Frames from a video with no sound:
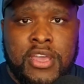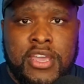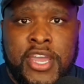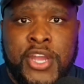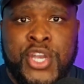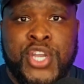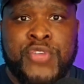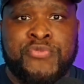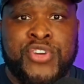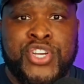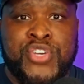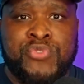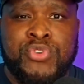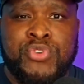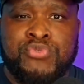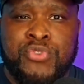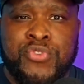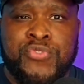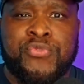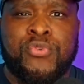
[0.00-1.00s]

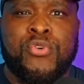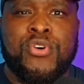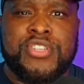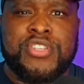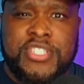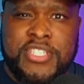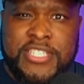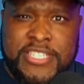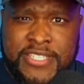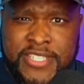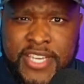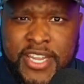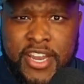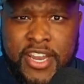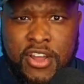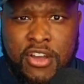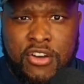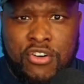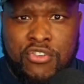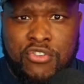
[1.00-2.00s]
individuals were forced to sit
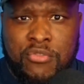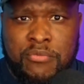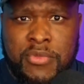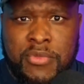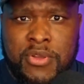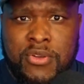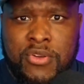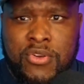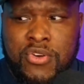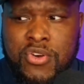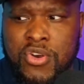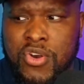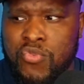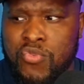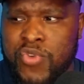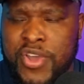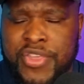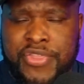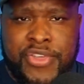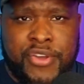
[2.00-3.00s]
at home
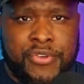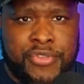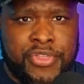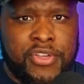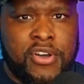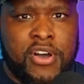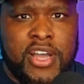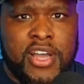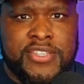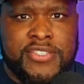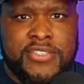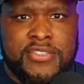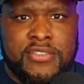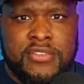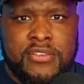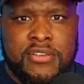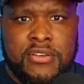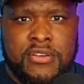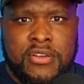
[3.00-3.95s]
with their thoughts